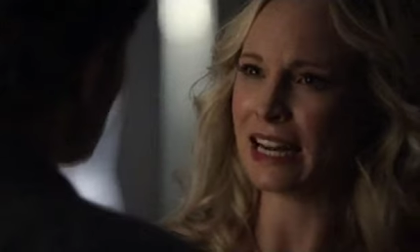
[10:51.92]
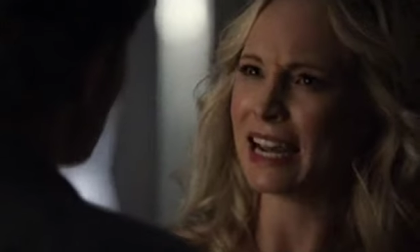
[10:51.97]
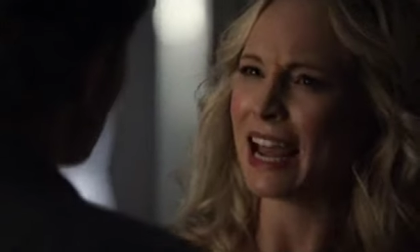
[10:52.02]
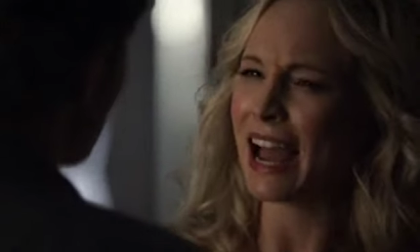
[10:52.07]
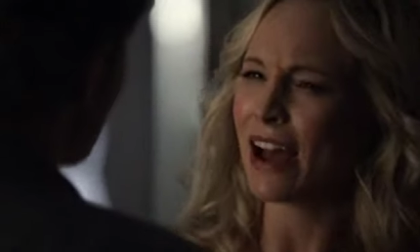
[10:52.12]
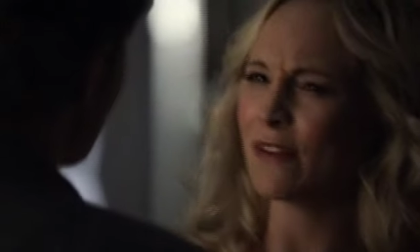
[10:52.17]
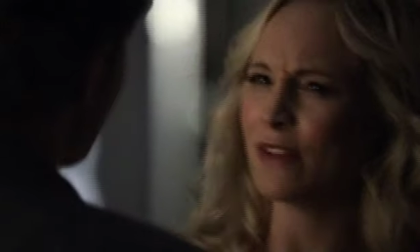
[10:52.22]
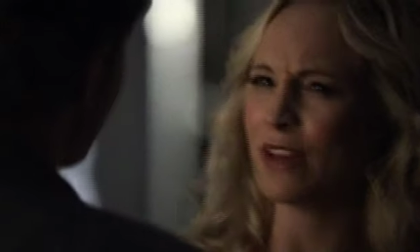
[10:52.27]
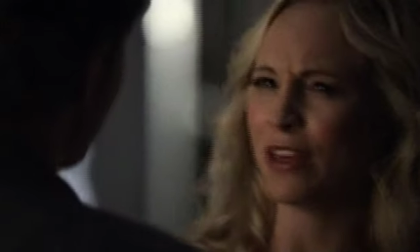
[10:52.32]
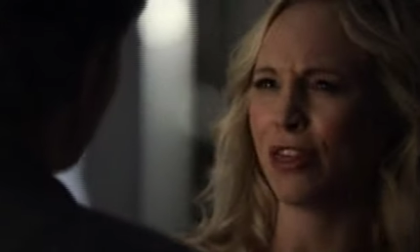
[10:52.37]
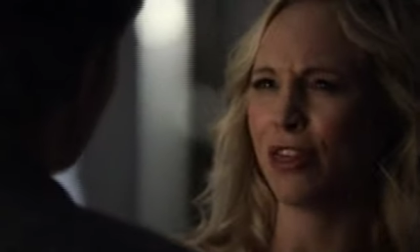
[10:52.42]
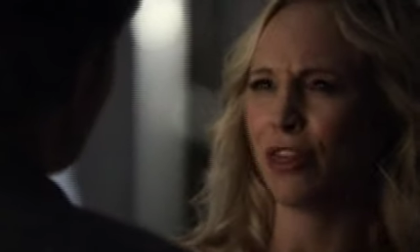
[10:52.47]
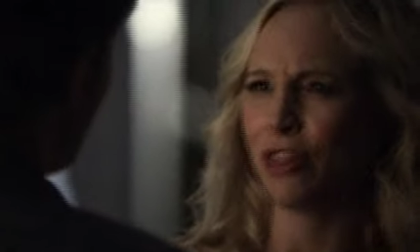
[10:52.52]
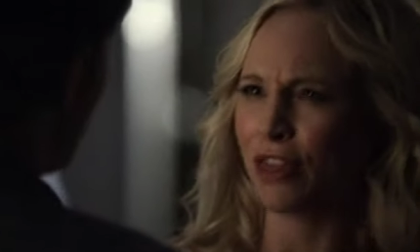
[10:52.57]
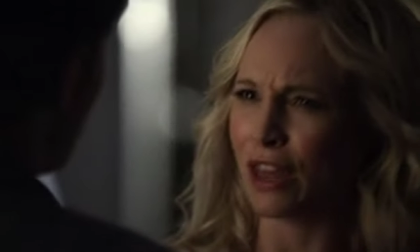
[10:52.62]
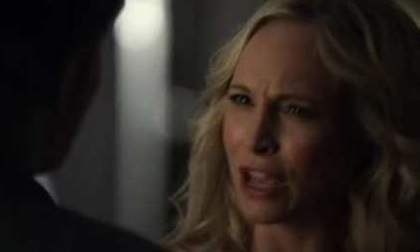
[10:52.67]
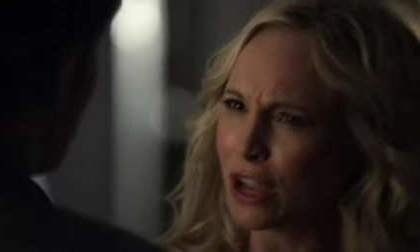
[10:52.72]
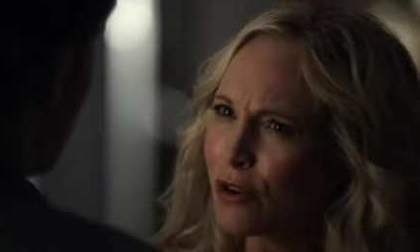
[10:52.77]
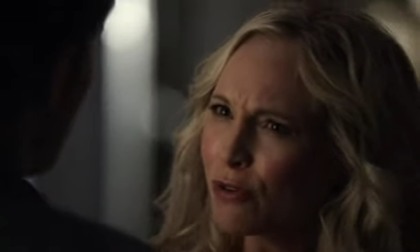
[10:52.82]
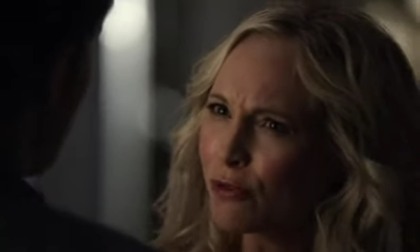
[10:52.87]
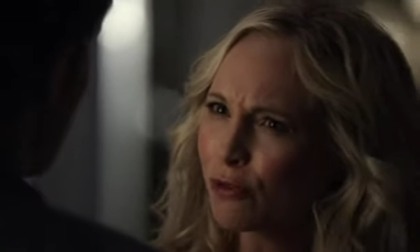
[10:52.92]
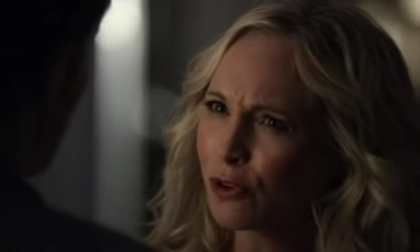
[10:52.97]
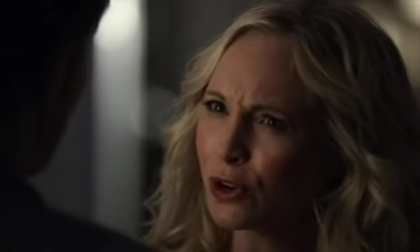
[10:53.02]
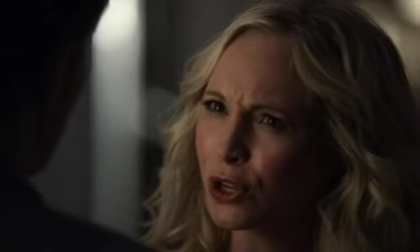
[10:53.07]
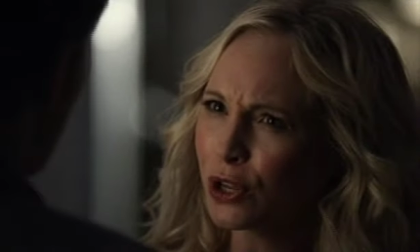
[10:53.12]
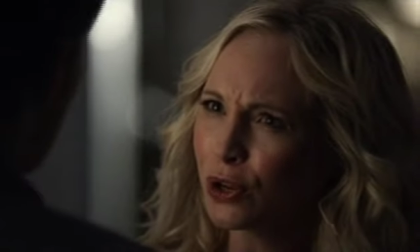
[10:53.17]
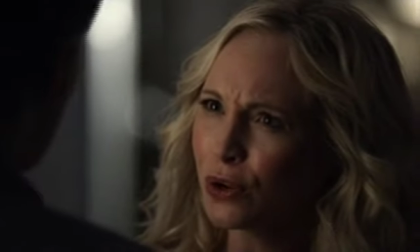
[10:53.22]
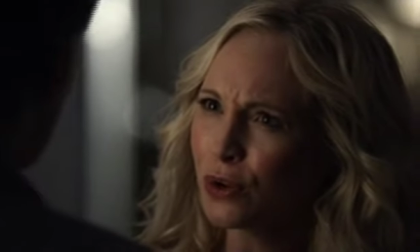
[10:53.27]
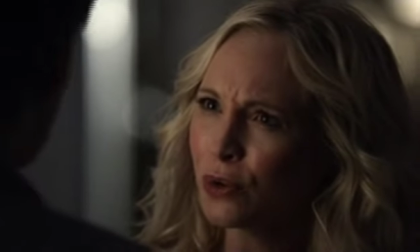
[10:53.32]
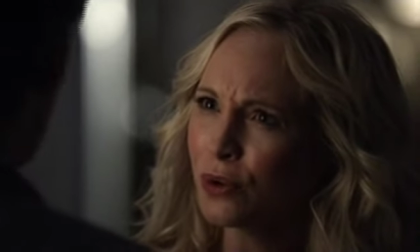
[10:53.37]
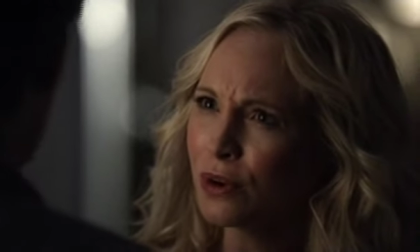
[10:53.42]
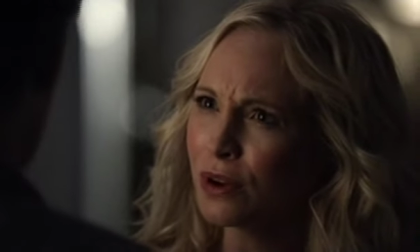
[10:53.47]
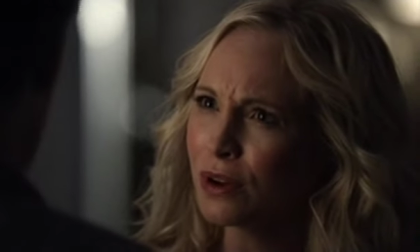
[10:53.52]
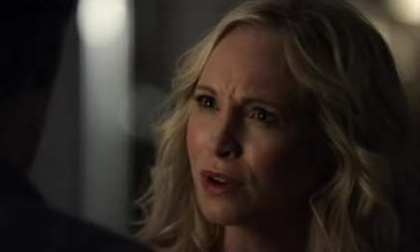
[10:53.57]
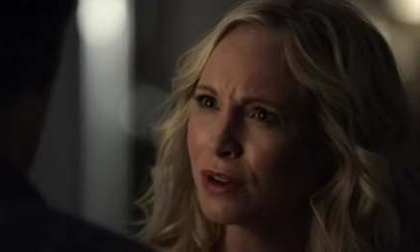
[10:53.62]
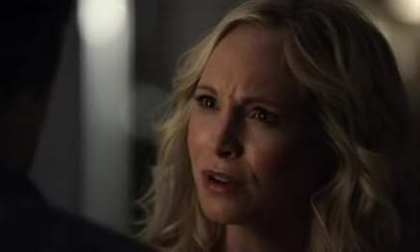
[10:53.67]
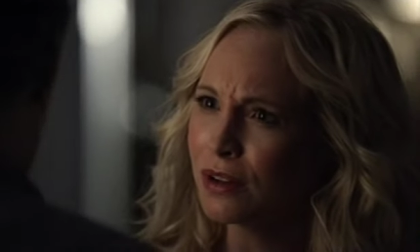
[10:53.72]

did I have a thing for you?